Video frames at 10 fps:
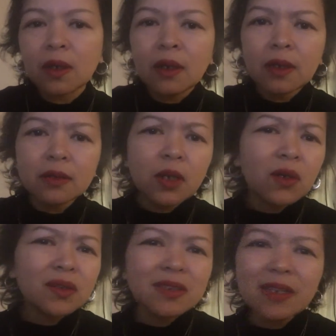And
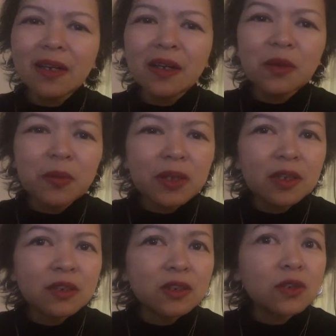don't tell
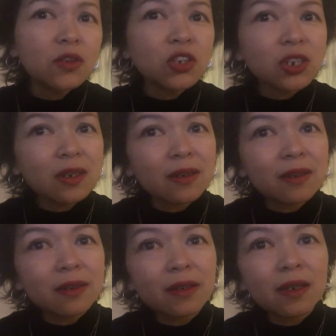me to
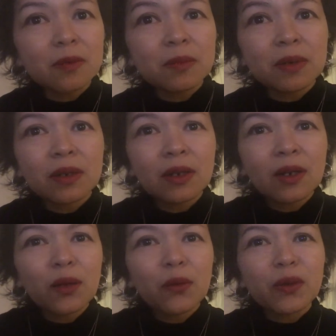shut up
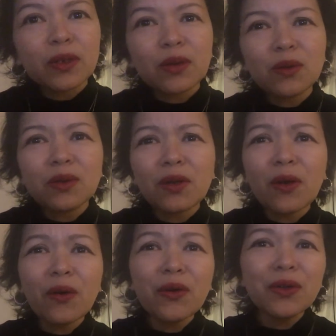when you
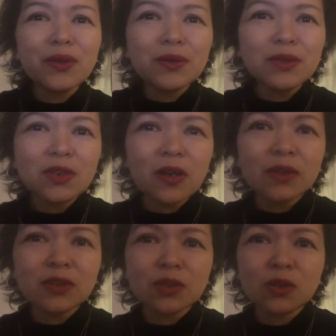know you
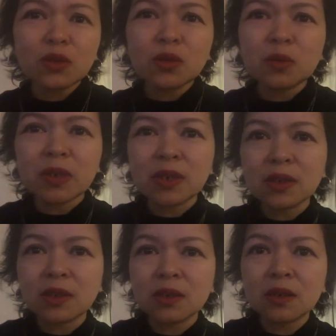talk too
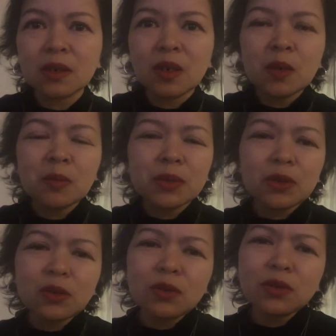much. But
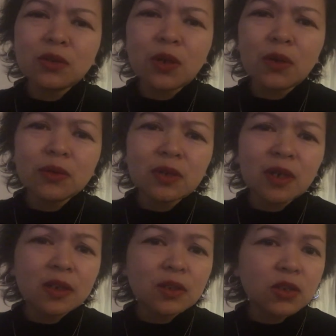you don't
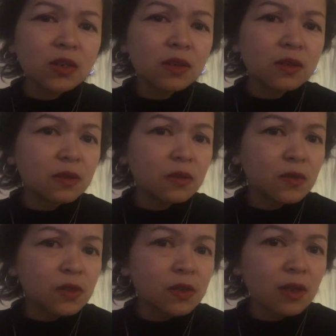got shit
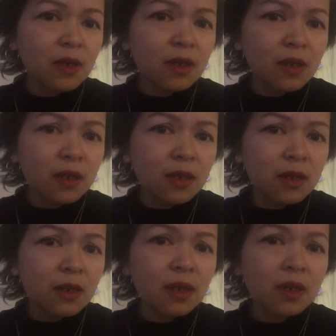to
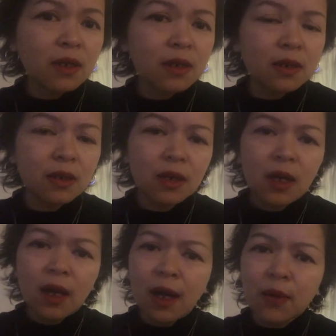say.
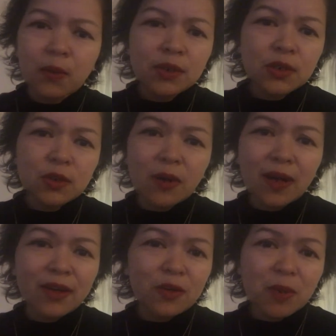I want you
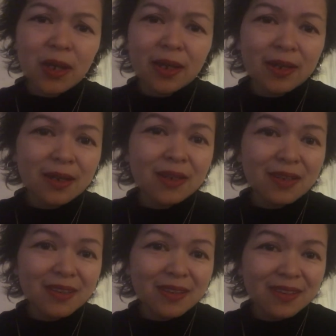out of my
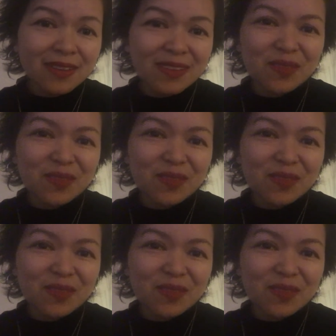head.